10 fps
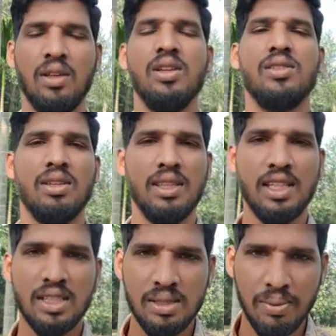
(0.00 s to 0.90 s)
So in
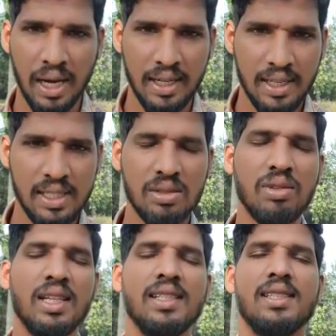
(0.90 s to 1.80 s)
these matters
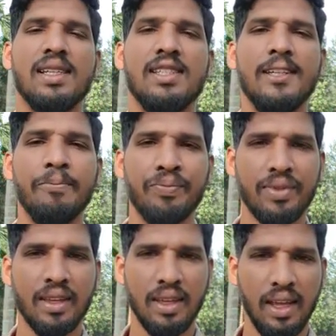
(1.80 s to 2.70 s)
we are discussing
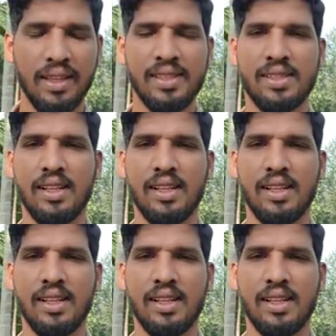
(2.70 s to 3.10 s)
in this